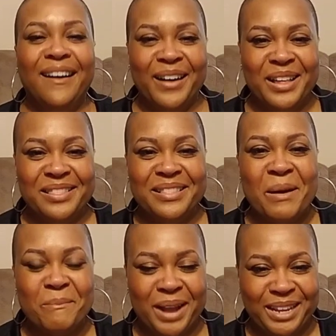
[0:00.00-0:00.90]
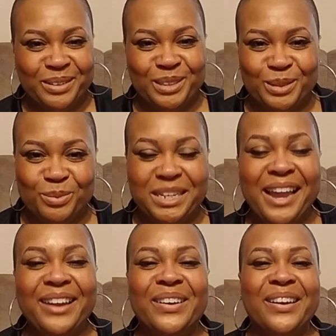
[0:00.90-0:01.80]
on my YouTube
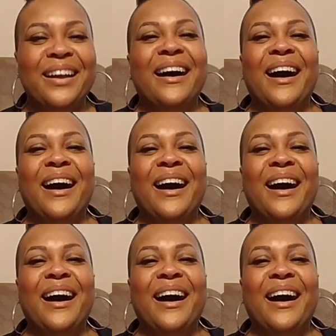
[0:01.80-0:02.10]
channel.